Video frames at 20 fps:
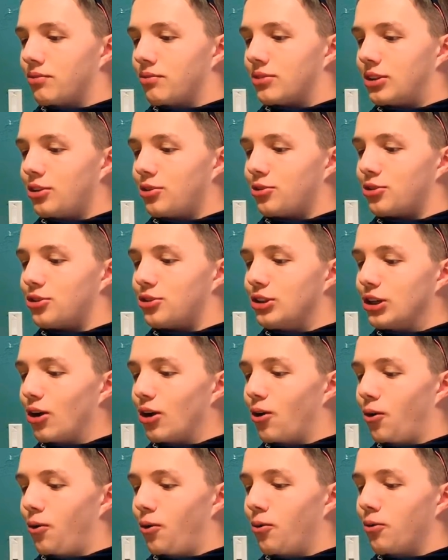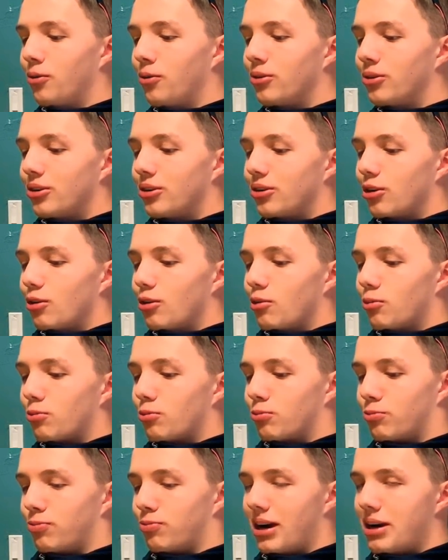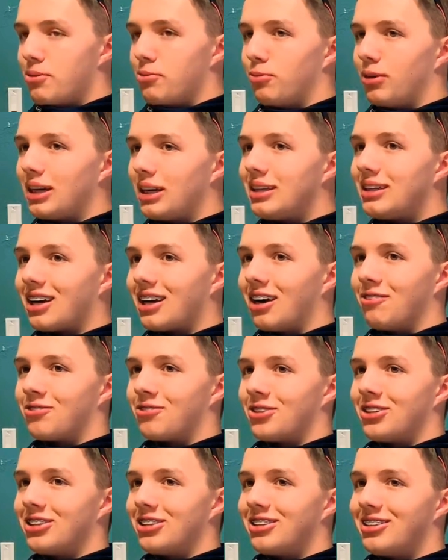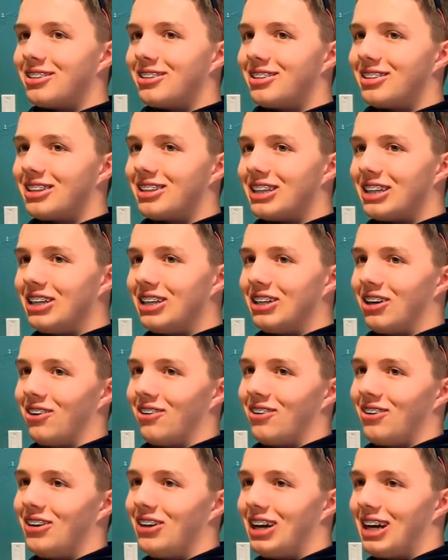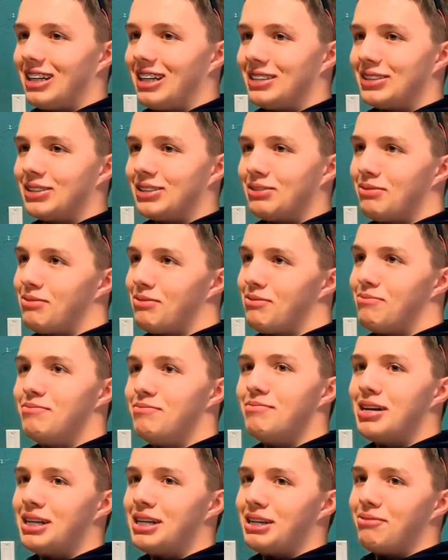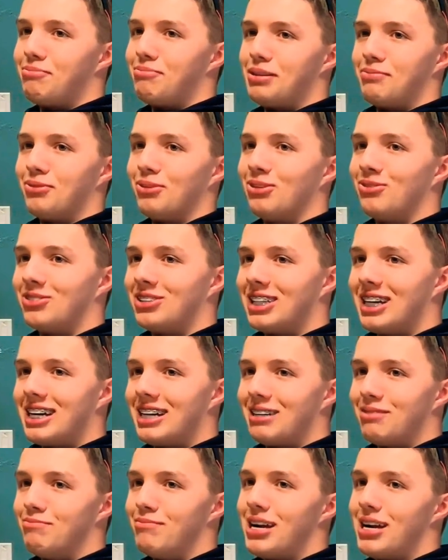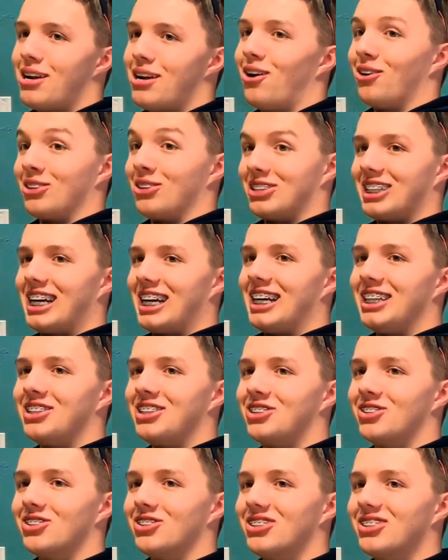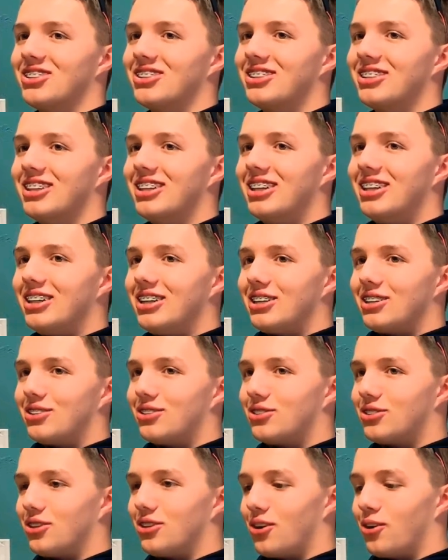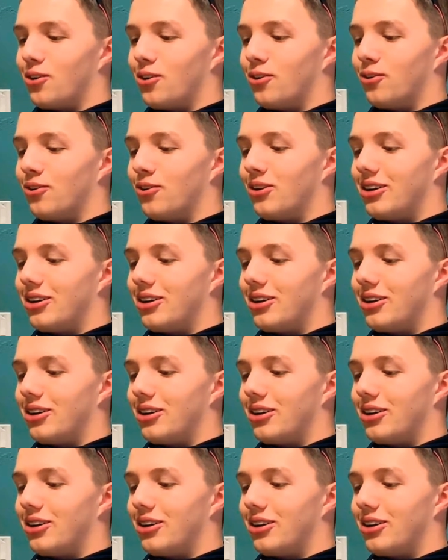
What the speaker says: There's no right way to govern. As many people have said, men aren't angels. So